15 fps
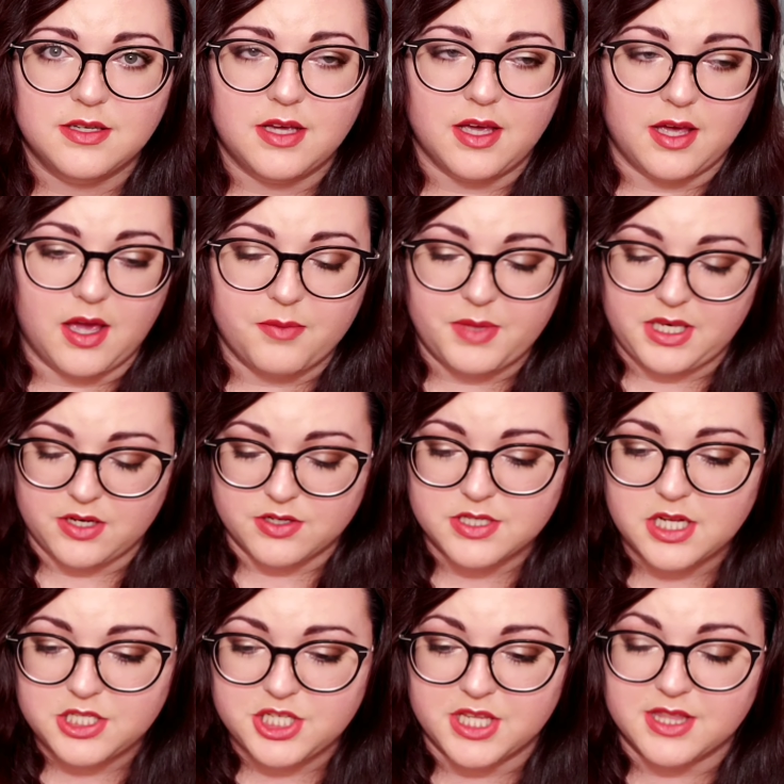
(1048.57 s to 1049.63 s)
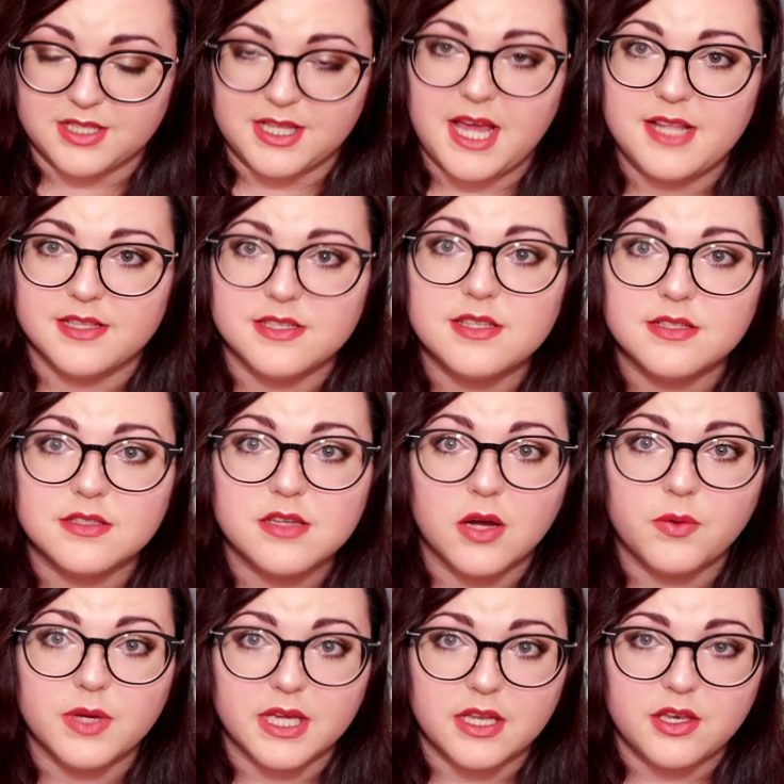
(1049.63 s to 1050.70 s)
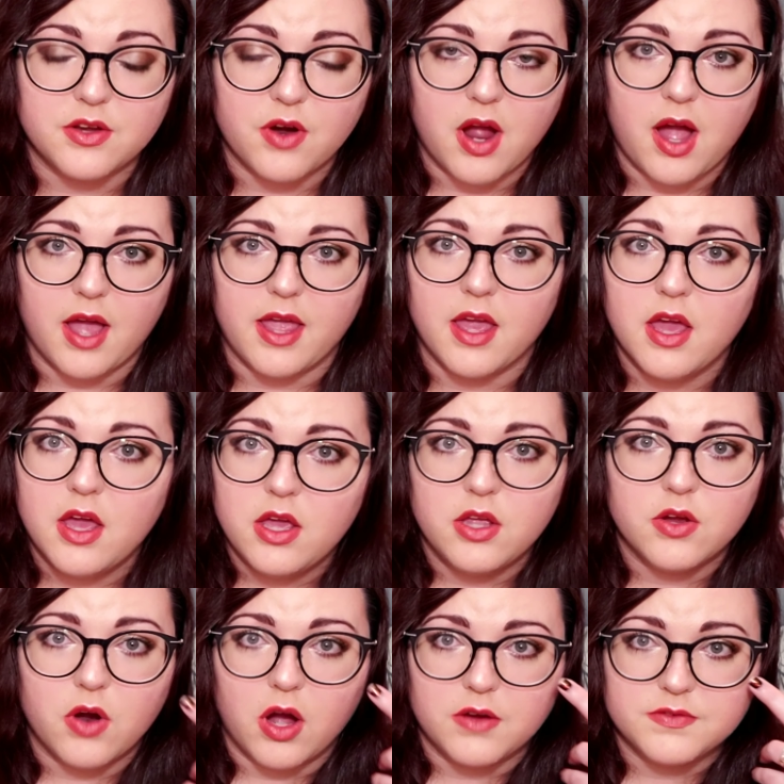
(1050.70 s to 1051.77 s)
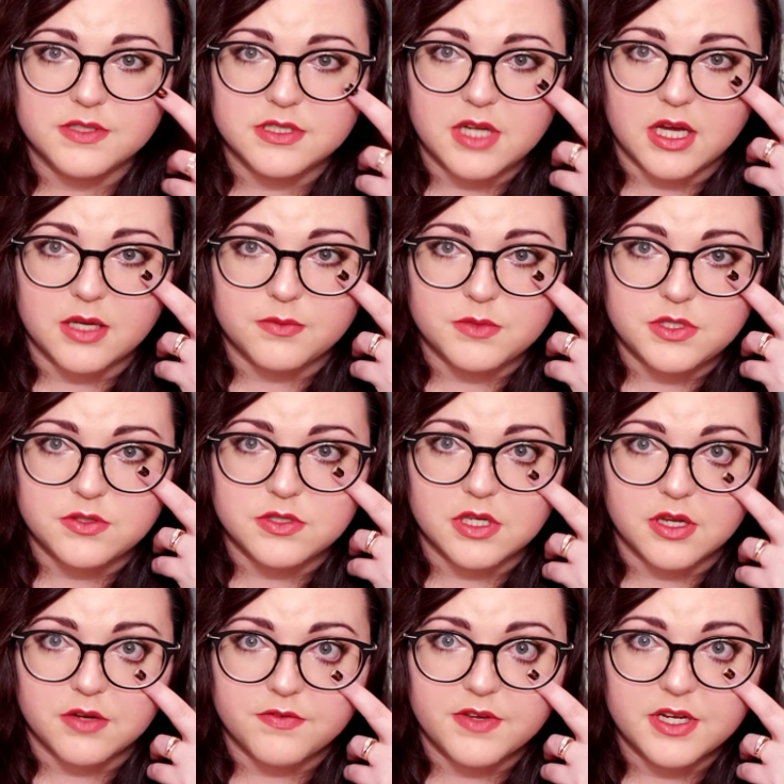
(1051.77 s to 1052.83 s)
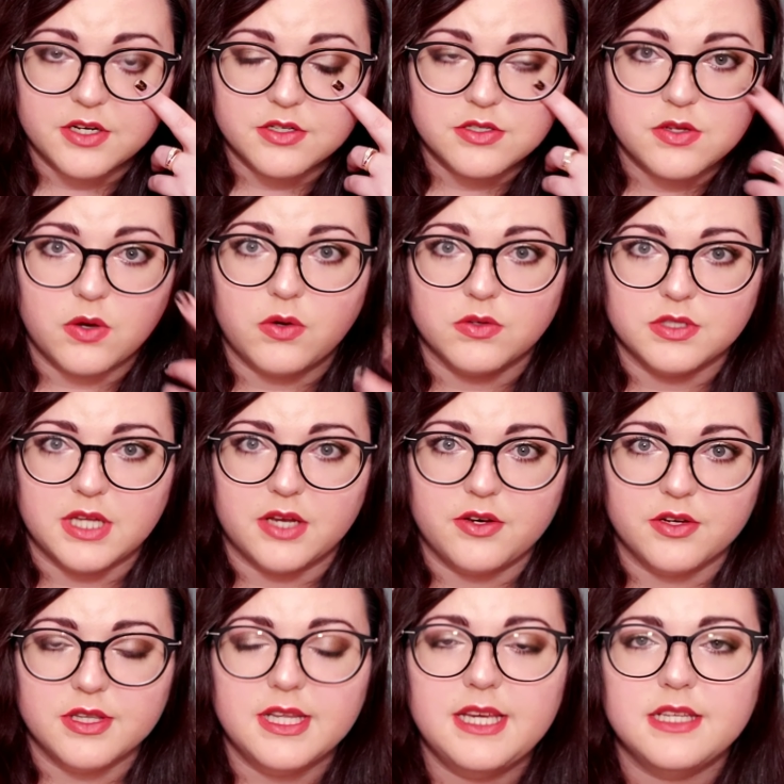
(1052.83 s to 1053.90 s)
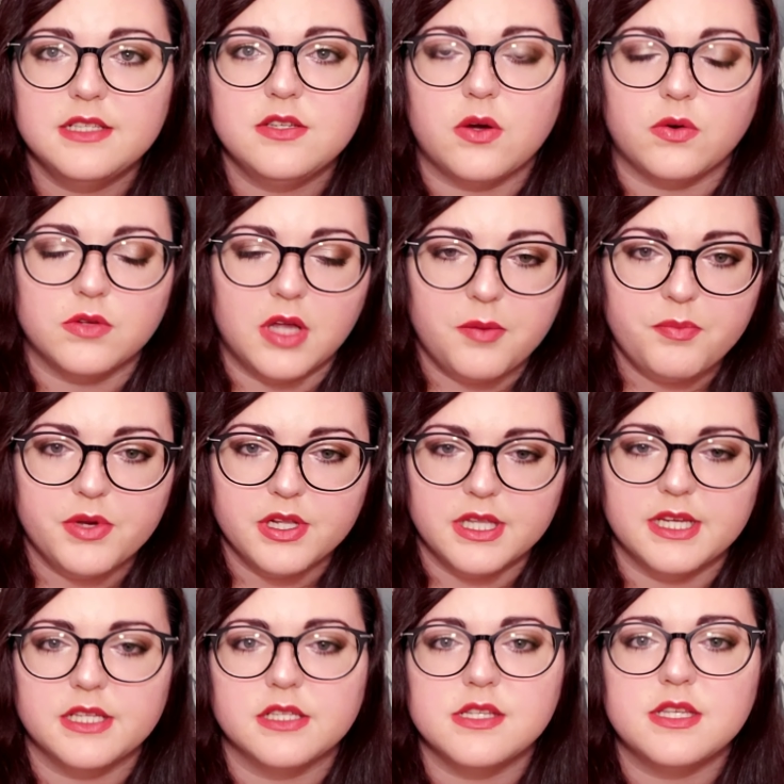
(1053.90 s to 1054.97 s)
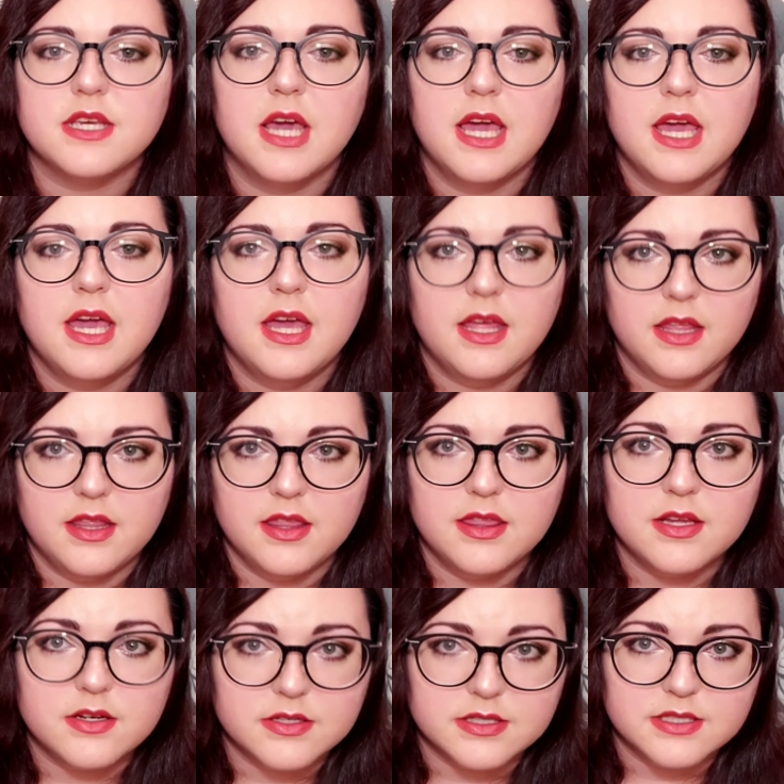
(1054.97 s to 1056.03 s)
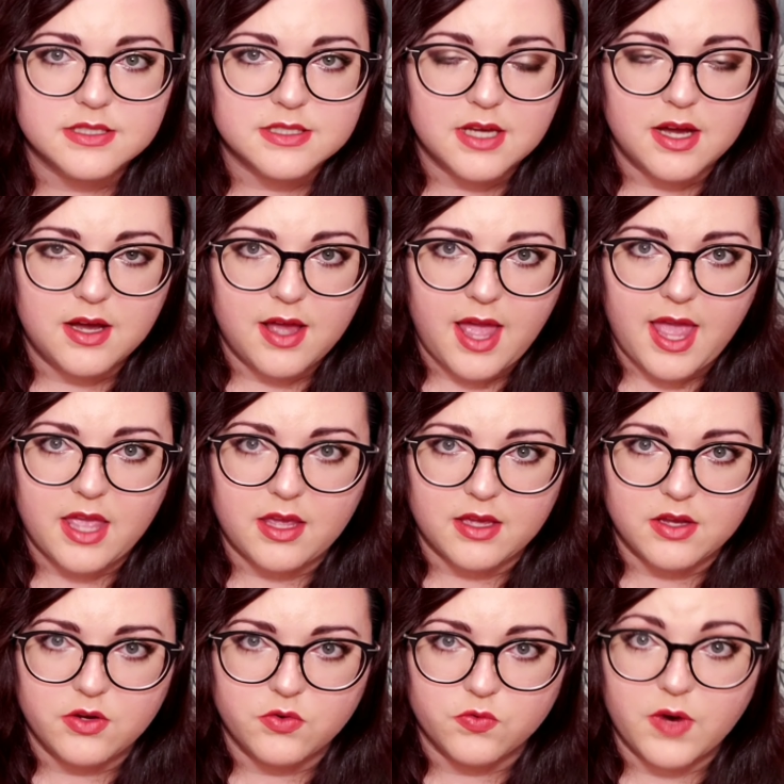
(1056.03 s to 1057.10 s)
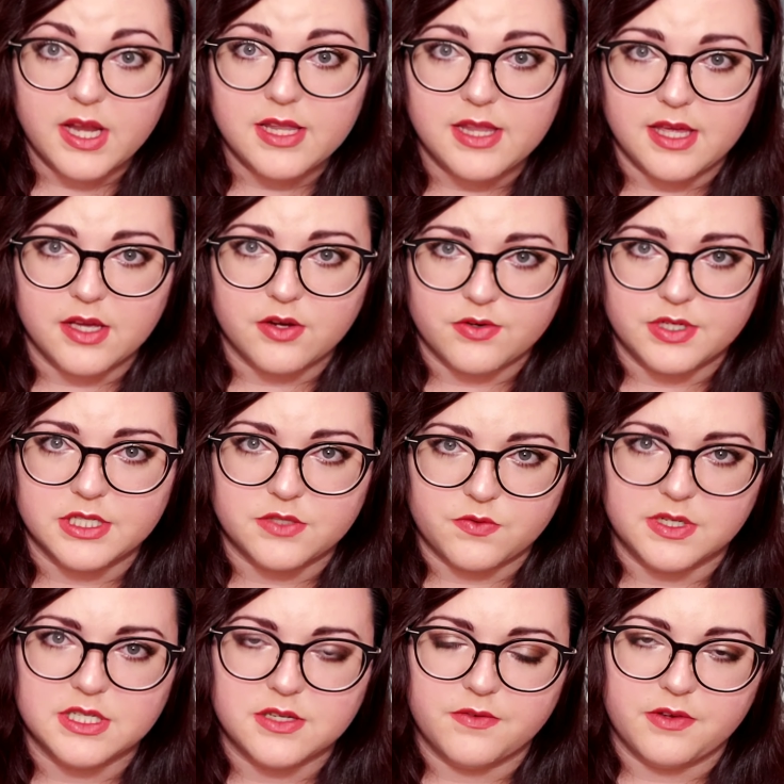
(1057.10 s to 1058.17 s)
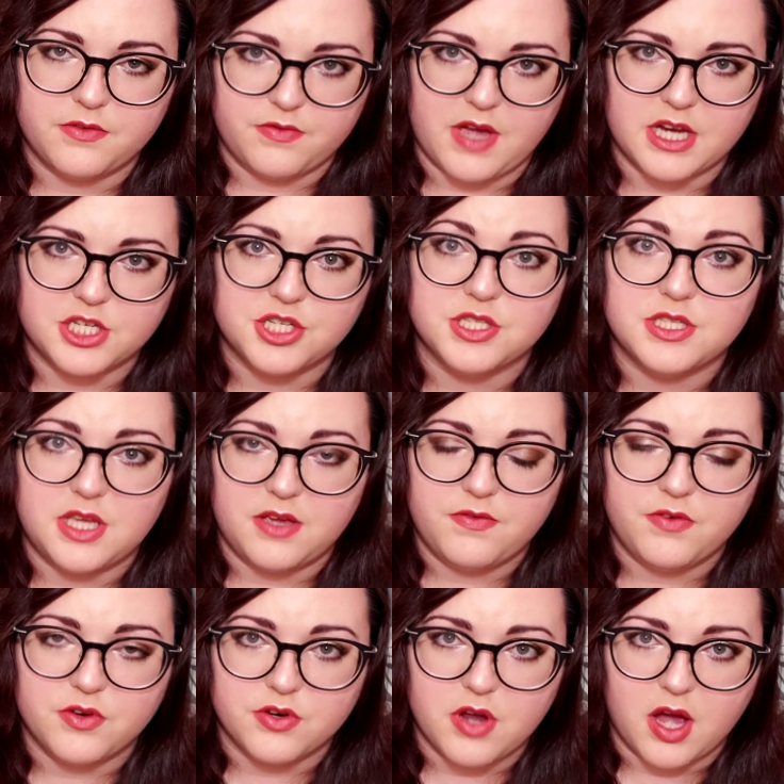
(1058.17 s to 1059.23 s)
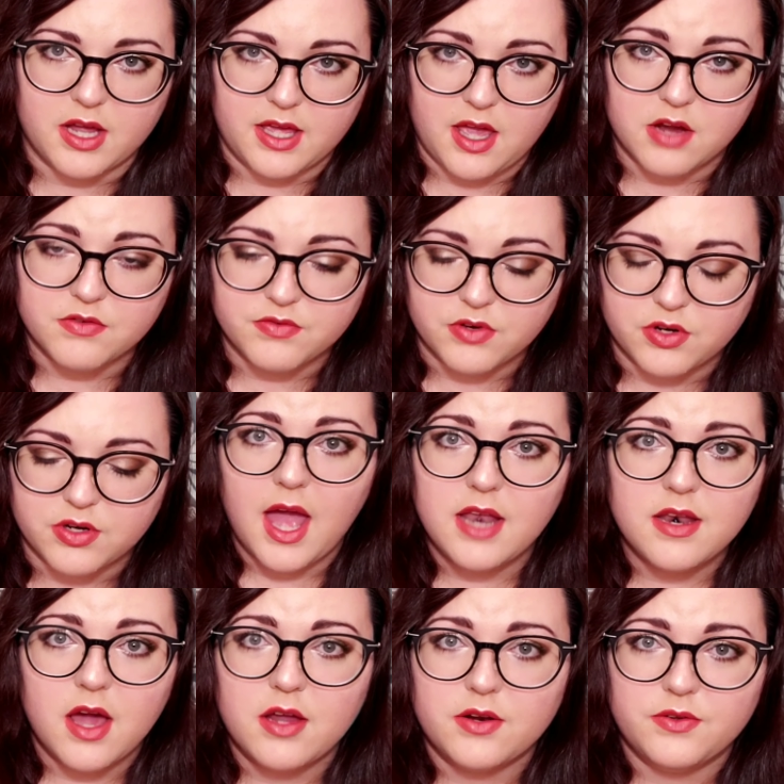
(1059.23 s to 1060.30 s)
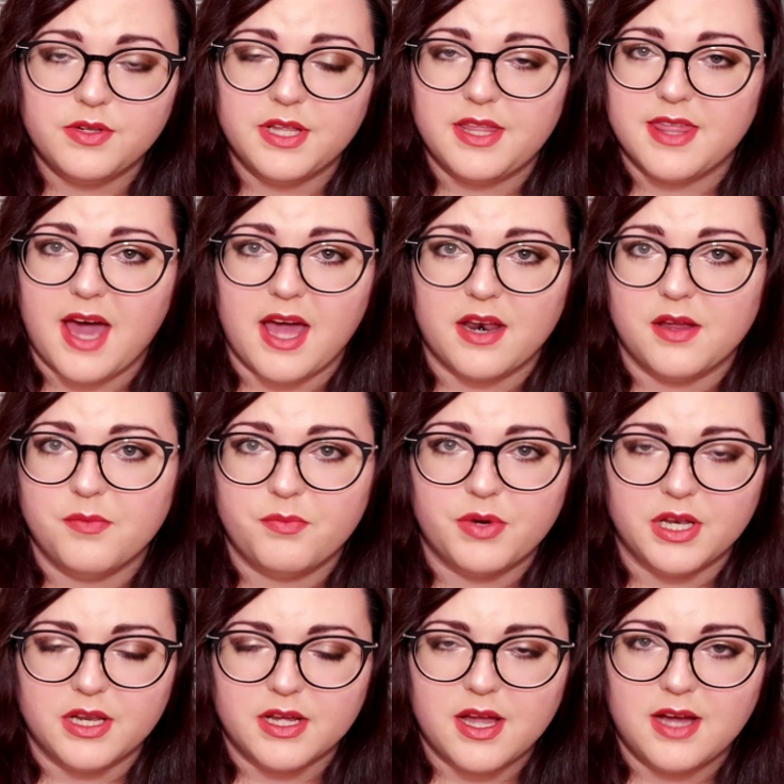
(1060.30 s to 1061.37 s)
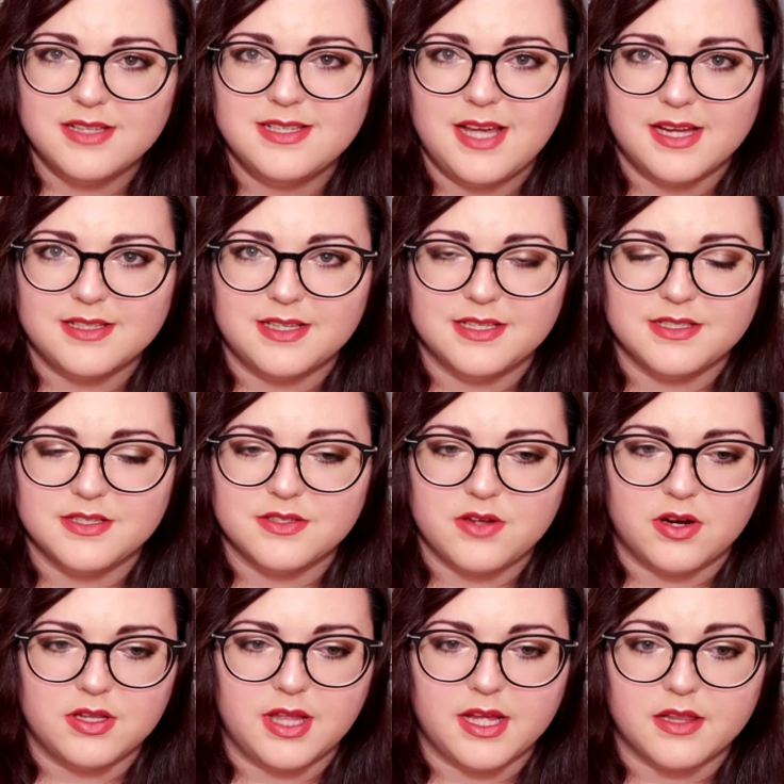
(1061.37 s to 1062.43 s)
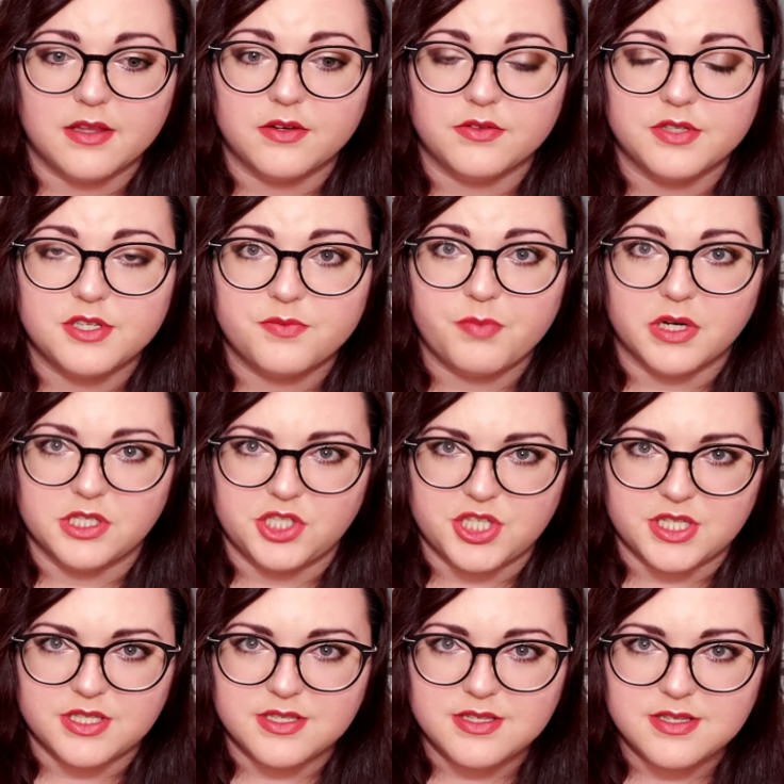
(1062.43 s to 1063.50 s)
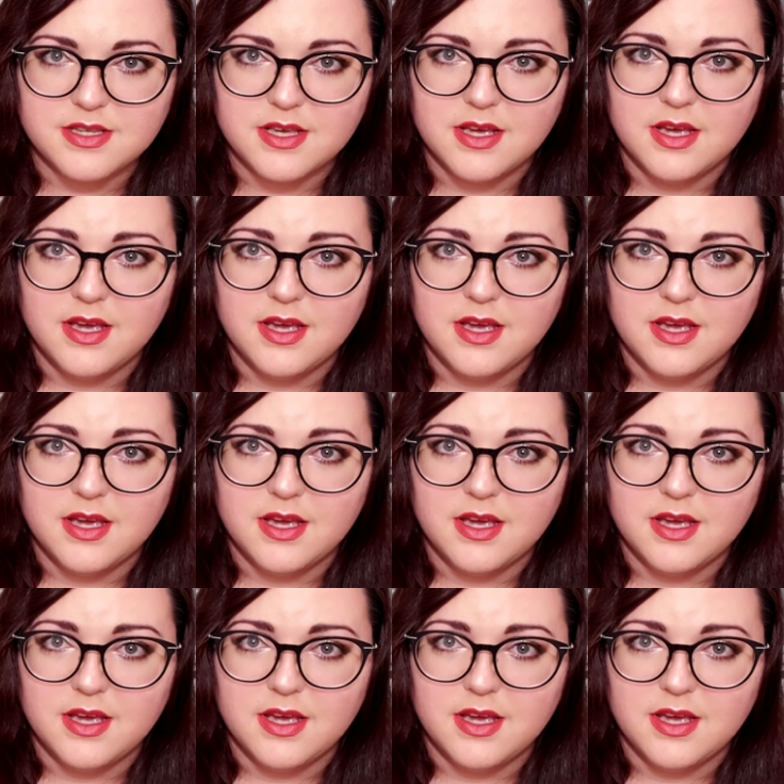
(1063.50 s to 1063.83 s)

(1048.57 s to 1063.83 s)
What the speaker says: You're touching the lens that's going in your eye. You're oftentimes using your fingers to hold down your lids, hold up your lids. There's a greatly increased risk of infections if you're not careful. And not only that, but contact lenses are like little sponges.